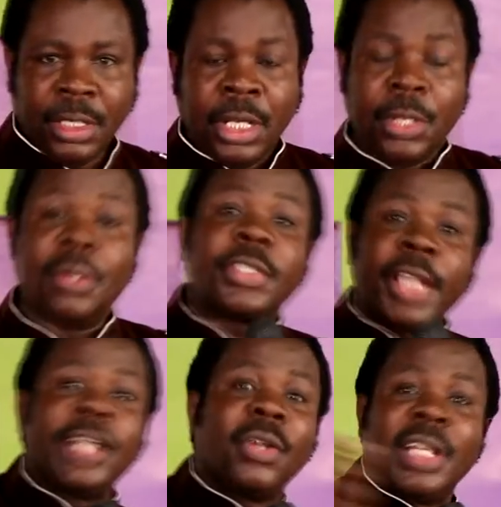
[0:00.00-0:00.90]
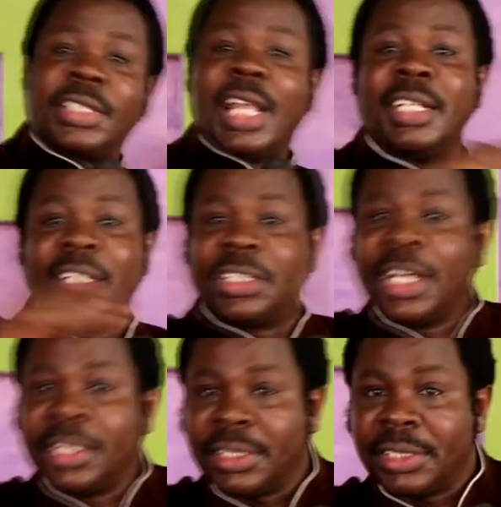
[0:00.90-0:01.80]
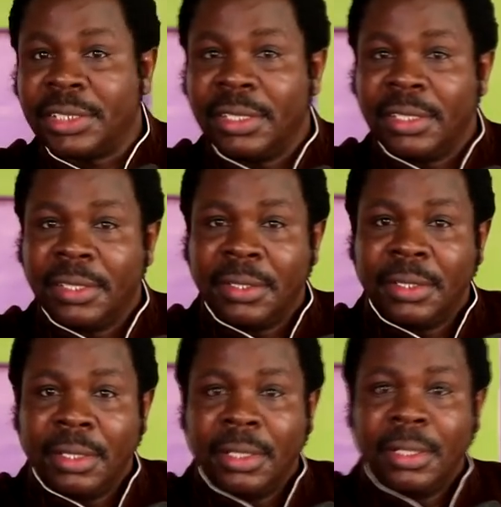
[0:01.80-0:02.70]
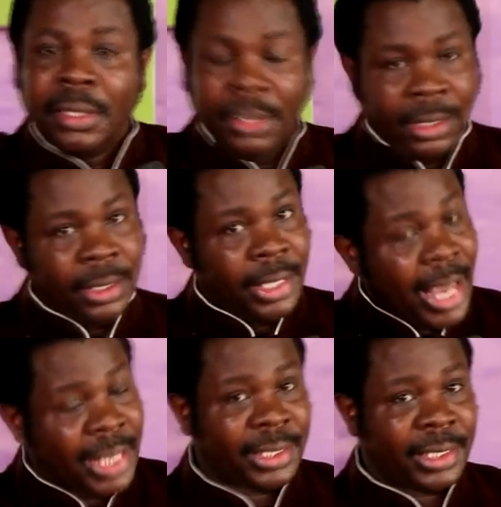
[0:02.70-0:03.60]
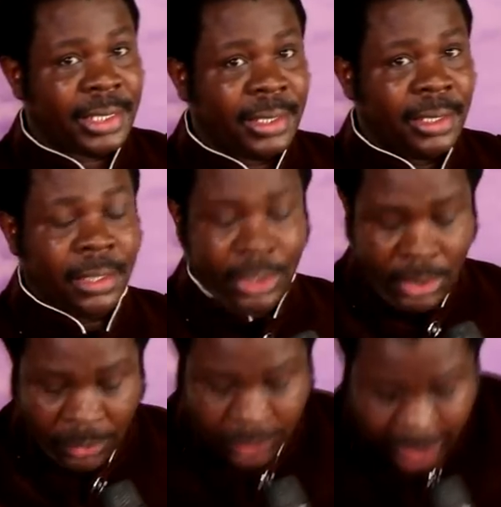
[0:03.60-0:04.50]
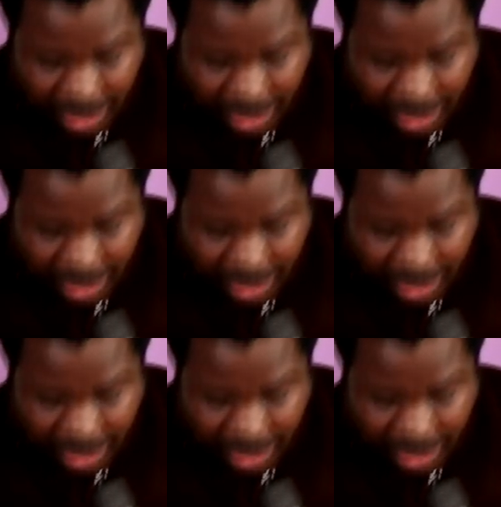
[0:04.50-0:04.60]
you said going to stand in the churches. Yes, you said